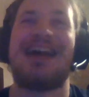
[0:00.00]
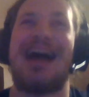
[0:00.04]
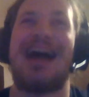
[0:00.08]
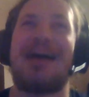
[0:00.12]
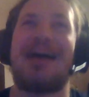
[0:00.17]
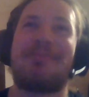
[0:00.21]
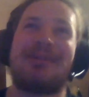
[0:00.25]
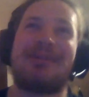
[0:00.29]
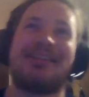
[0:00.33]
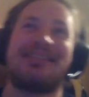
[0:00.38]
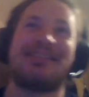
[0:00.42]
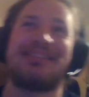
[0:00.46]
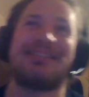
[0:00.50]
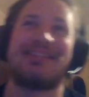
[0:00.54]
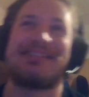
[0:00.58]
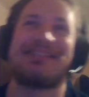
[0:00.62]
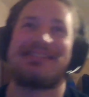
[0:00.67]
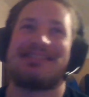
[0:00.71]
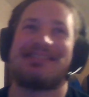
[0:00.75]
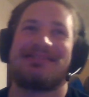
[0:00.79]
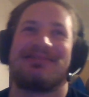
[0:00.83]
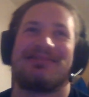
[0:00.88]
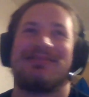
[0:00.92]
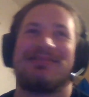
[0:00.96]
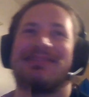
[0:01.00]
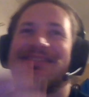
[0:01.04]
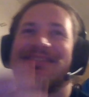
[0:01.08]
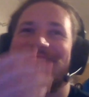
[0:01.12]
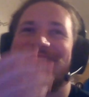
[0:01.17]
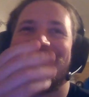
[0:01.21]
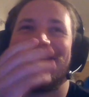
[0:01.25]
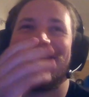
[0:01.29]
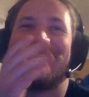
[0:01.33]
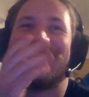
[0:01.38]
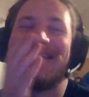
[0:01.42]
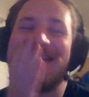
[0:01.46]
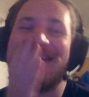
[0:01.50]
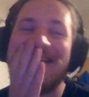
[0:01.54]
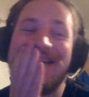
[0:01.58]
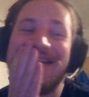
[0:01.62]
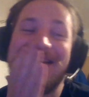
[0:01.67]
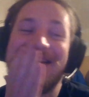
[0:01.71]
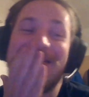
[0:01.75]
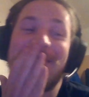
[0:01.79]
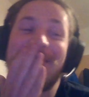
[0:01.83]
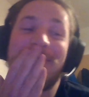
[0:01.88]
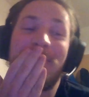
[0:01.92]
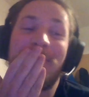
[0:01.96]
I mean, there's
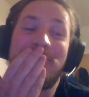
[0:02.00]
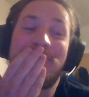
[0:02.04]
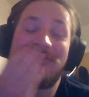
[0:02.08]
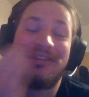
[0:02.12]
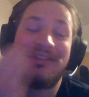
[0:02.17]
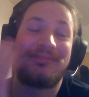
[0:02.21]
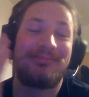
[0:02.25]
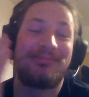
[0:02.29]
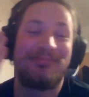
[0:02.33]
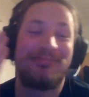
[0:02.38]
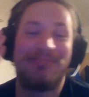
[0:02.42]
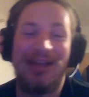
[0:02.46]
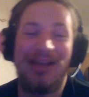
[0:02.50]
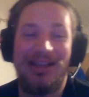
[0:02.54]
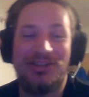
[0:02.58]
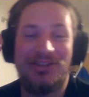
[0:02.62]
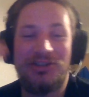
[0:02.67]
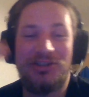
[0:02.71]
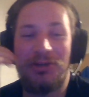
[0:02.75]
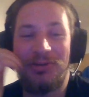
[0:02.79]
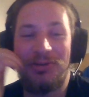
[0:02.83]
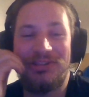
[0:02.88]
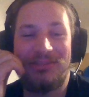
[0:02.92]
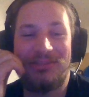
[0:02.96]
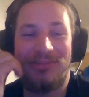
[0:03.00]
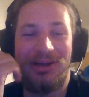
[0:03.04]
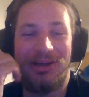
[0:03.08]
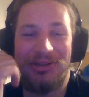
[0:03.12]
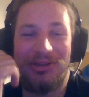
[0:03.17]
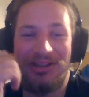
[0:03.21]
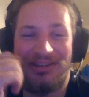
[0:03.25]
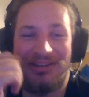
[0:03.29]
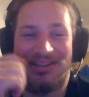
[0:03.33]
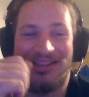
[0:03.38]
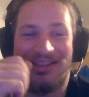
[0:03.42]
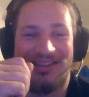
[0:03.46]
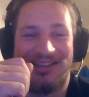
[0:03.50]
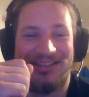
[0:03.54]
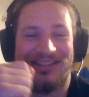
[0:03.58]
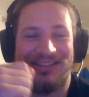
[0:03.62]
mostly bad jokes about it,